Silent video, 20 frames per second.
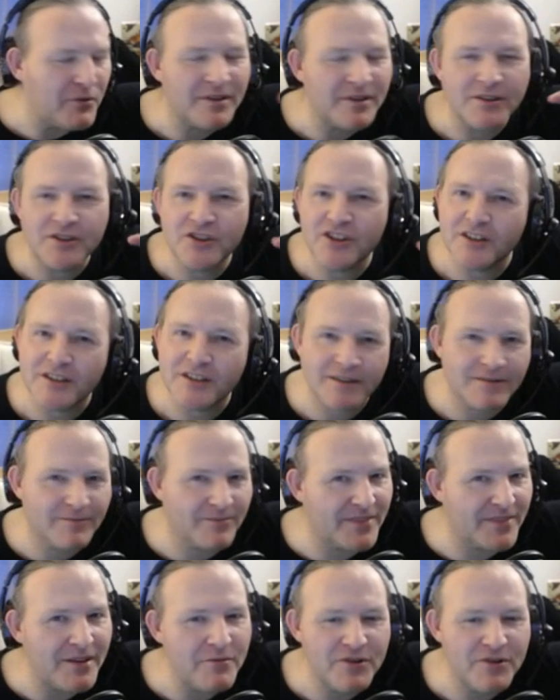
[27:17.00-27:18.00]
just
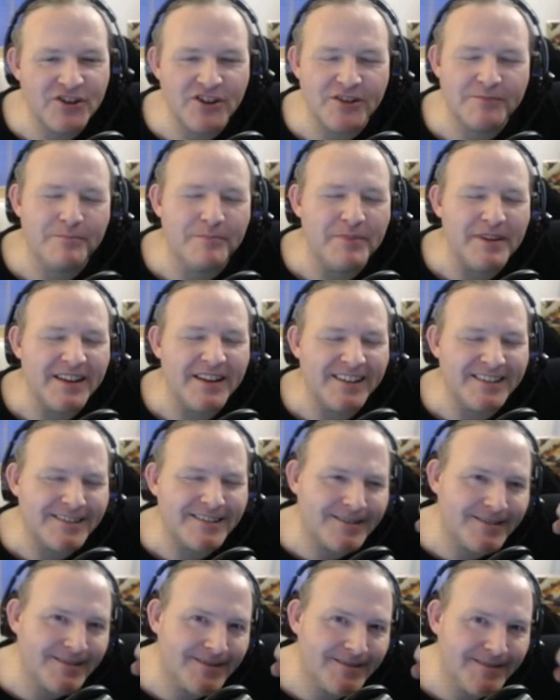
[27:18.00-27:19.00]
be like,
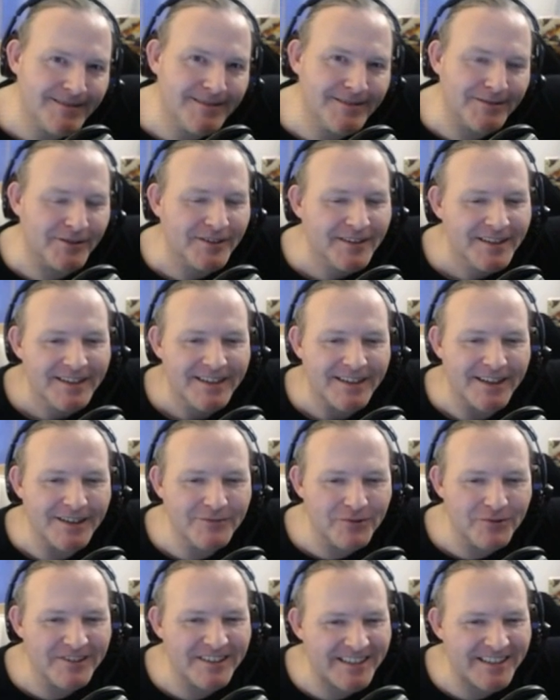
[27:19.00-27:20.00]
oh, I
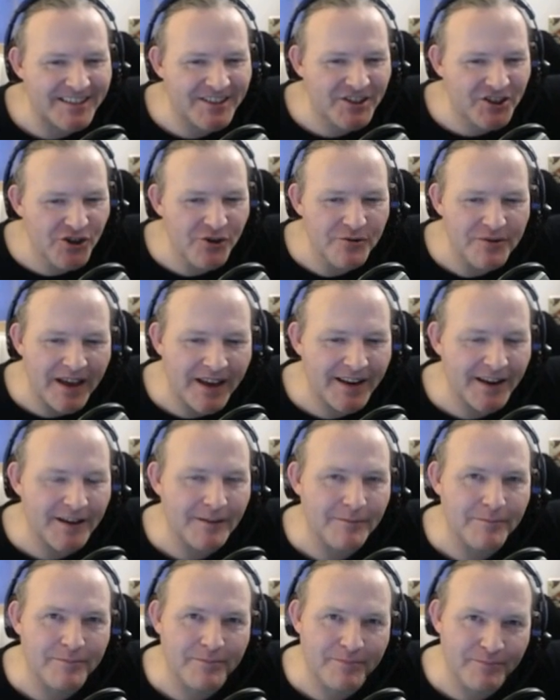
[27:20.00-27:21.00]
want to shoot that
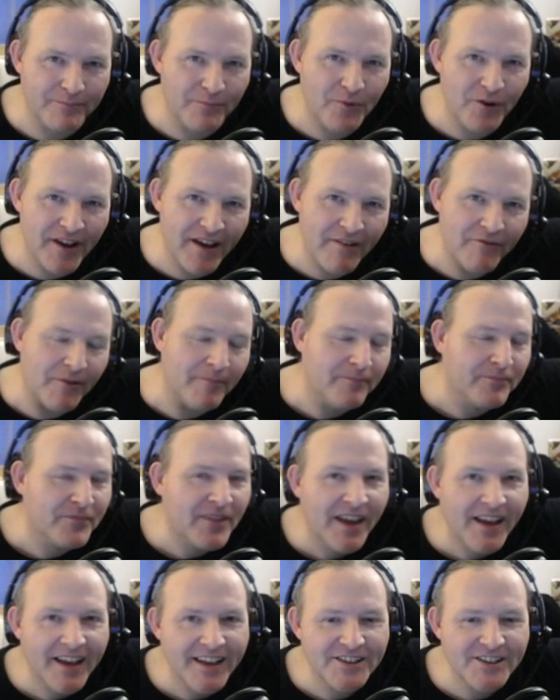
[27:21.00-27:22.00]
little whatever.
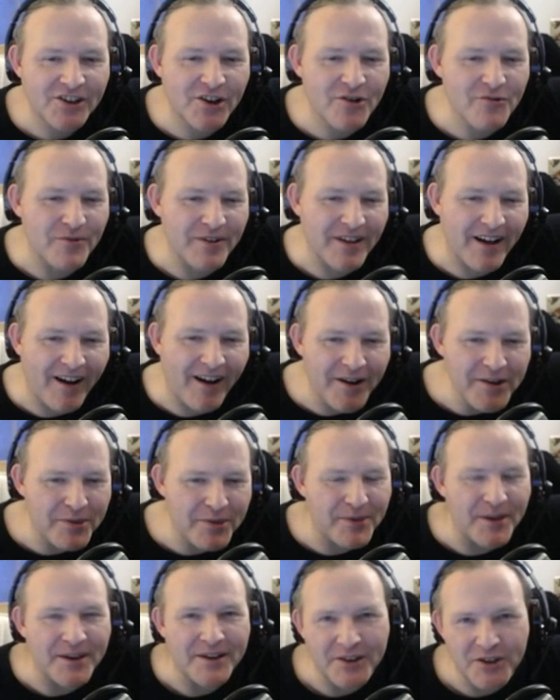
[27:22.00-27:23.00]
So I
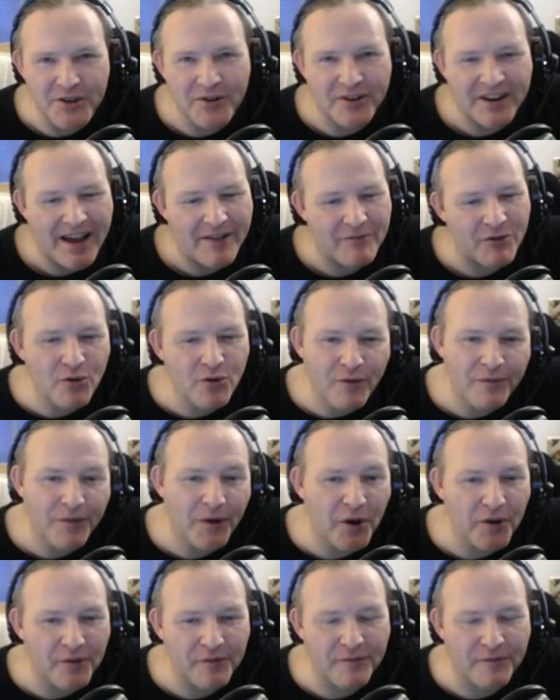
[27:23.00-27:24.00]
think you could have an awful
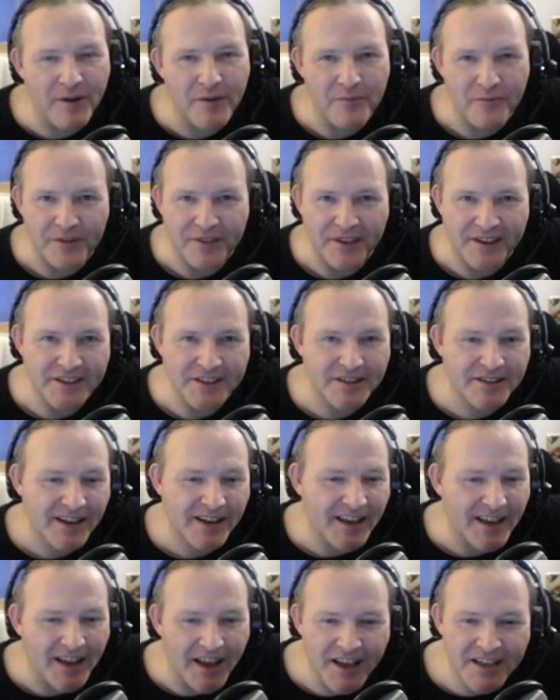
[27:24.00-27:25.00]
lot of fun with this,
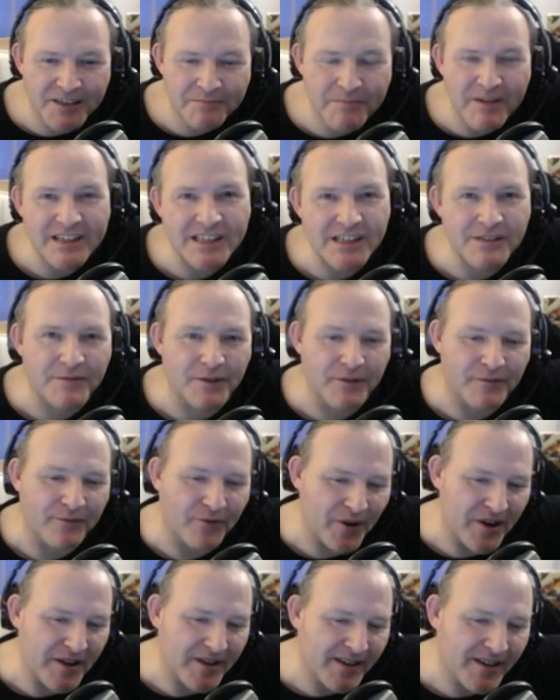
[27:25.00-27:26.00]
especially for
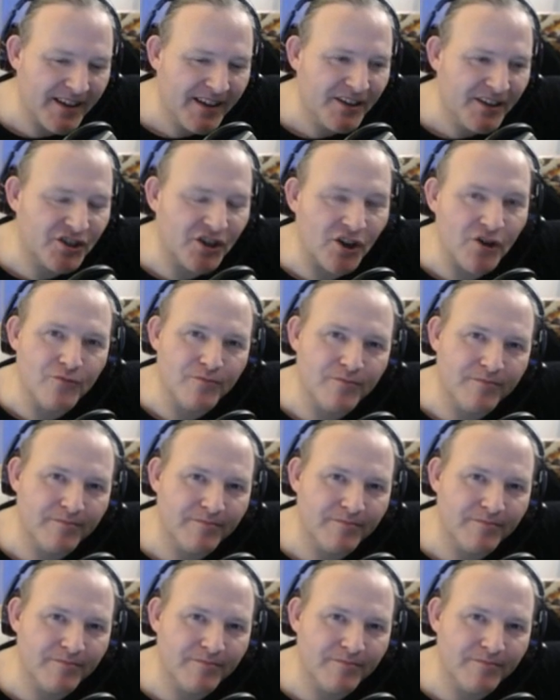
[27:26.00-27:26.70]
free. So